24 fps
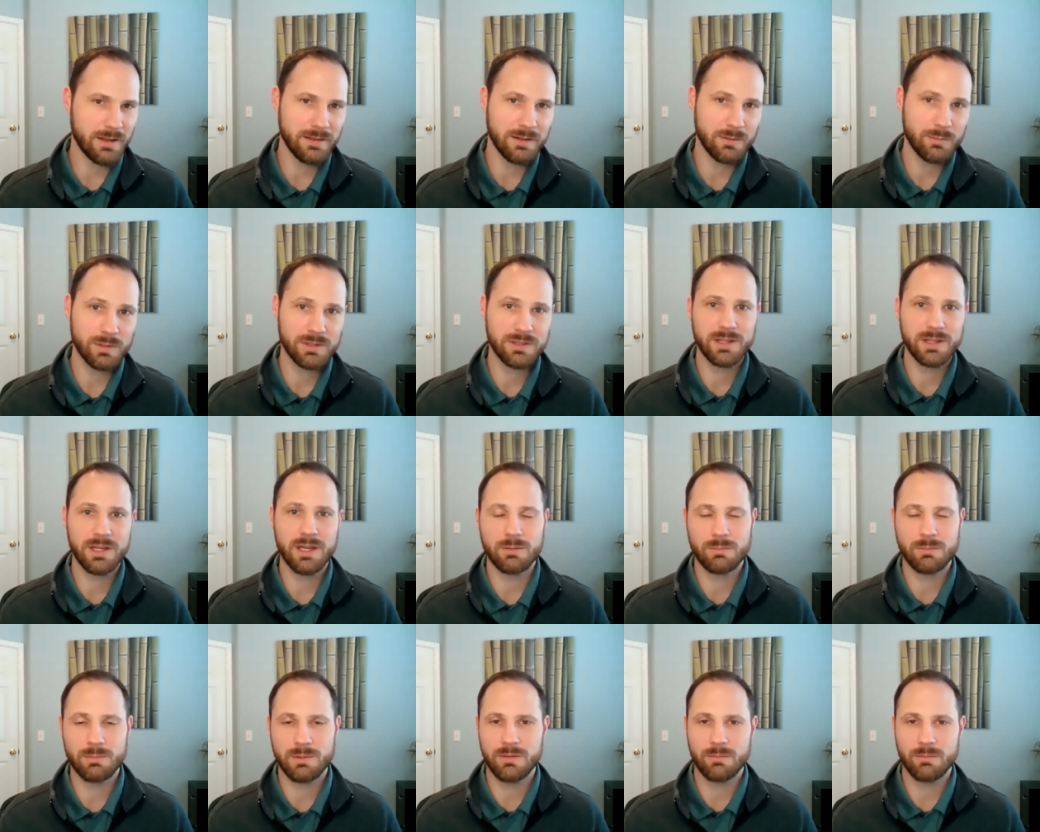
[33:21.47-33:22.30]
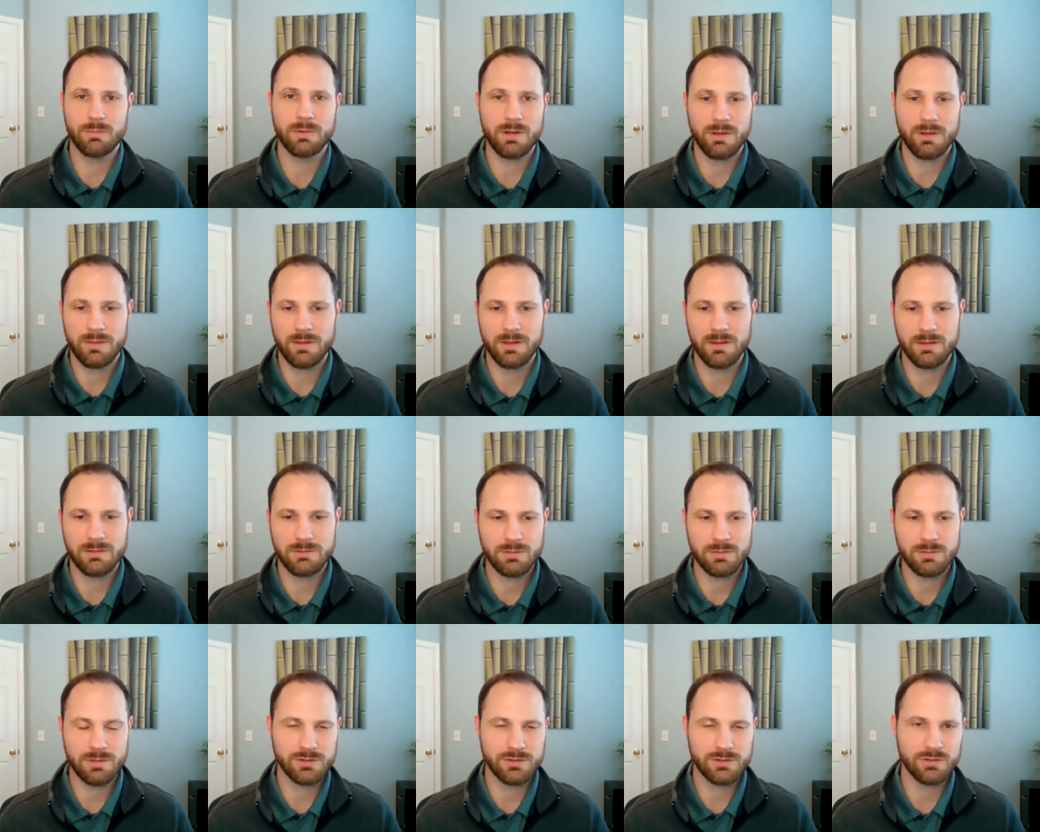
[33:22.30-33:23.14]
And then once again, we want to thank
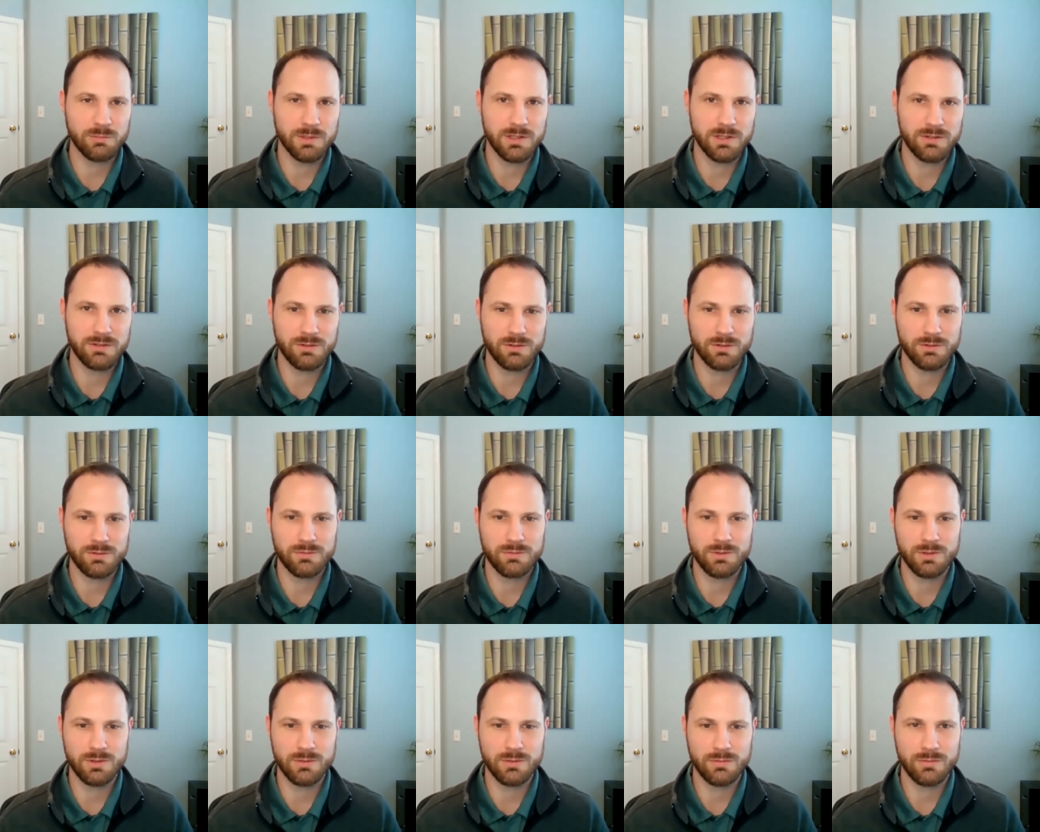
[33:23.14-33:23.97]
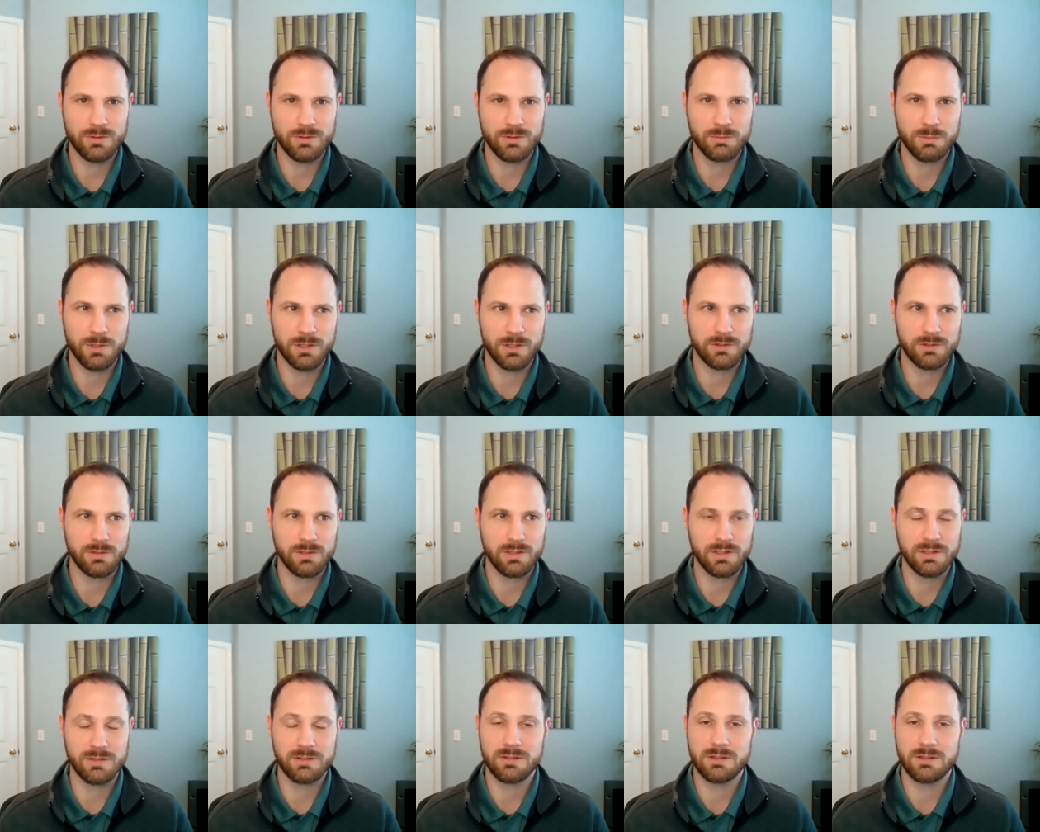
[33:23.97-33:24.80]
Traditional Medicinals for, for
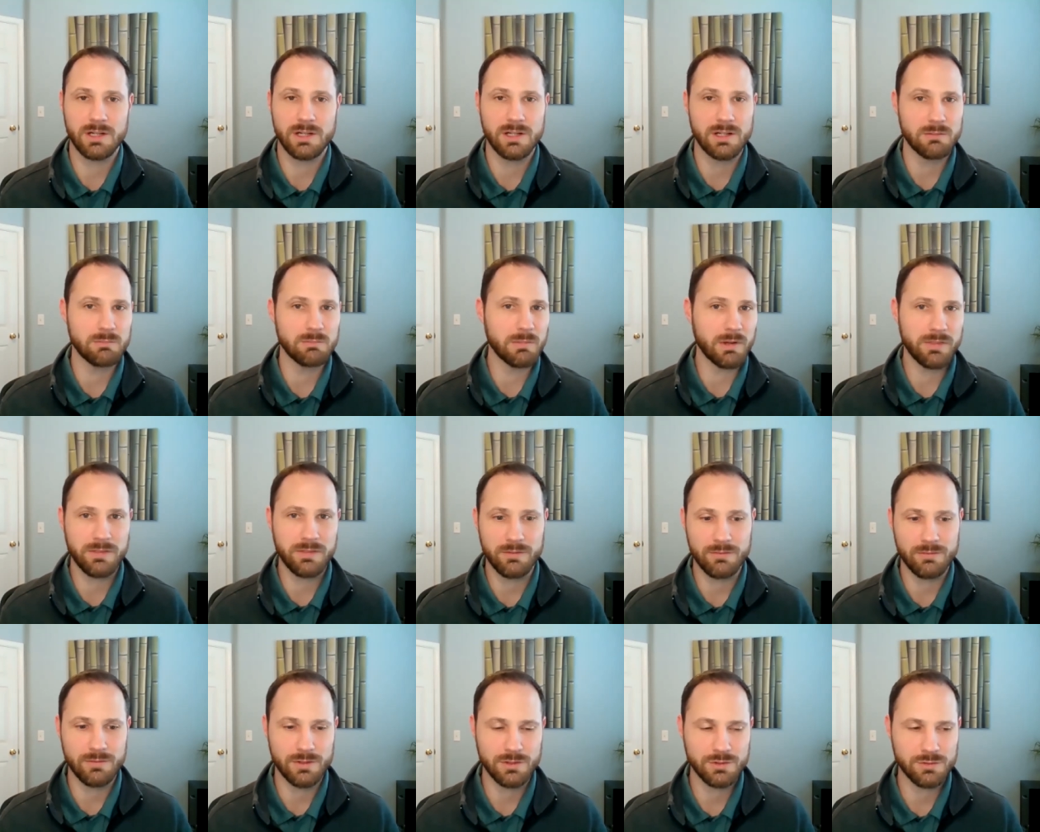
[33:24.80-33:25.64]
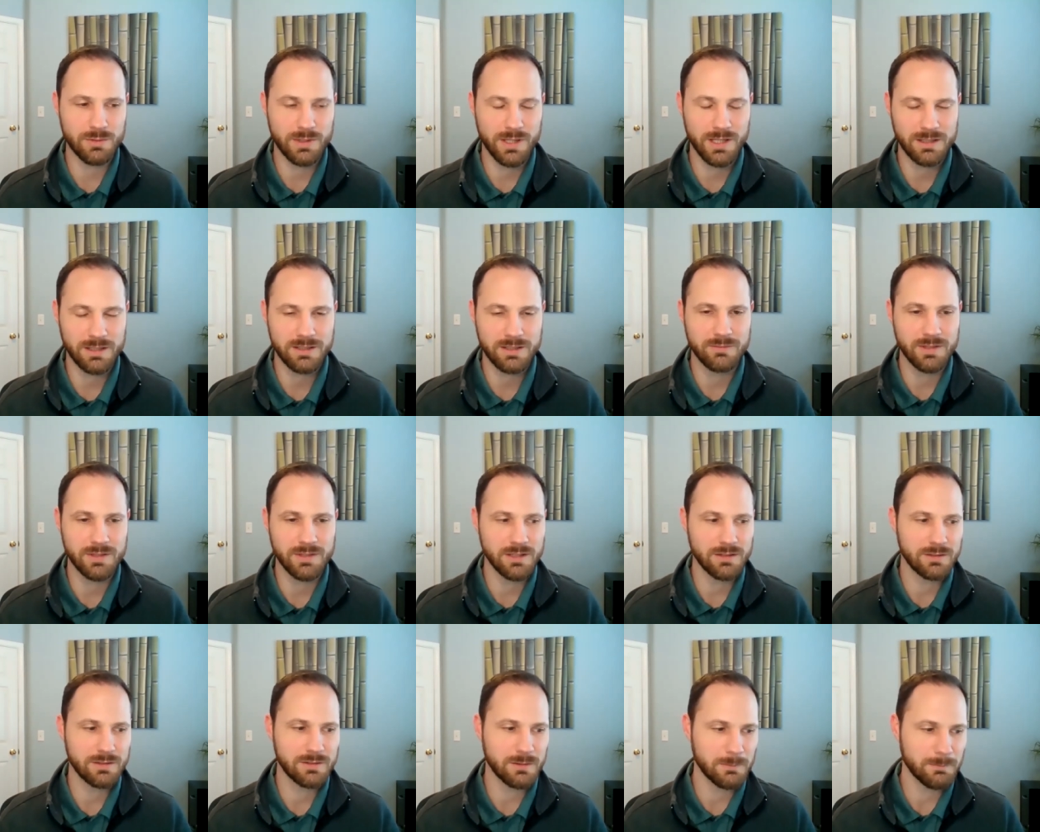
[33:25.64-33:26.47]
sponsoring this entire month of virtual
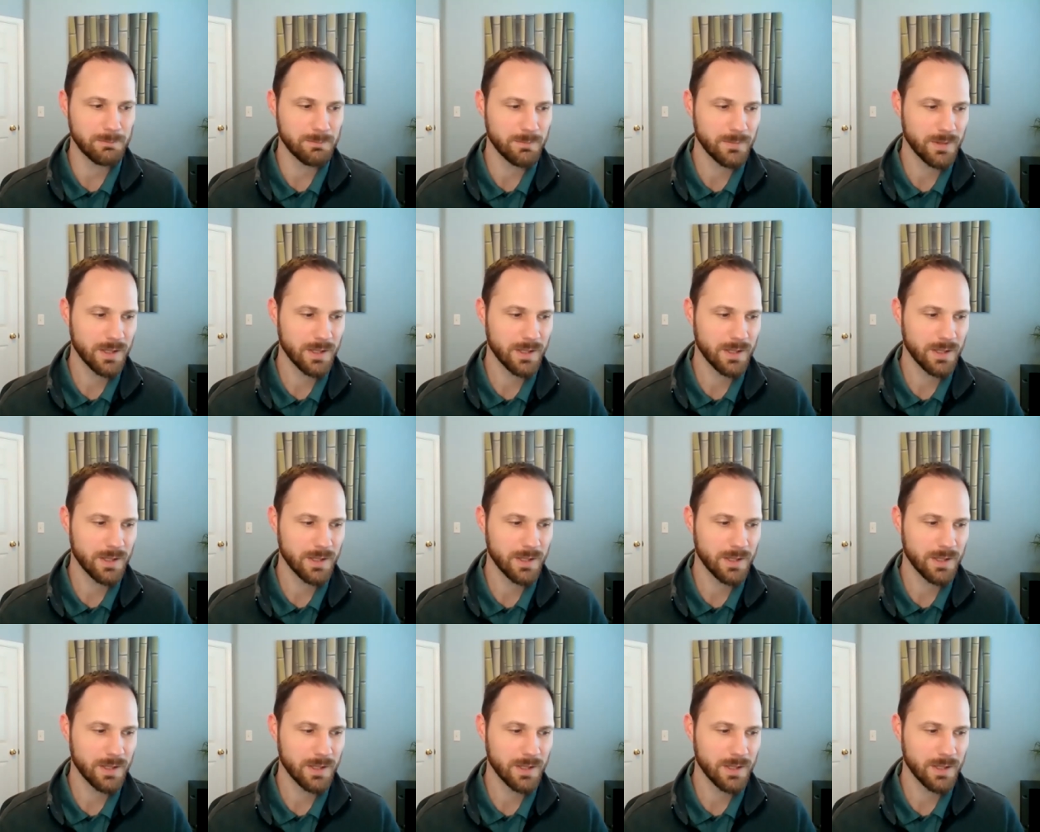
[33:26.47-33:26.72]
activities. So,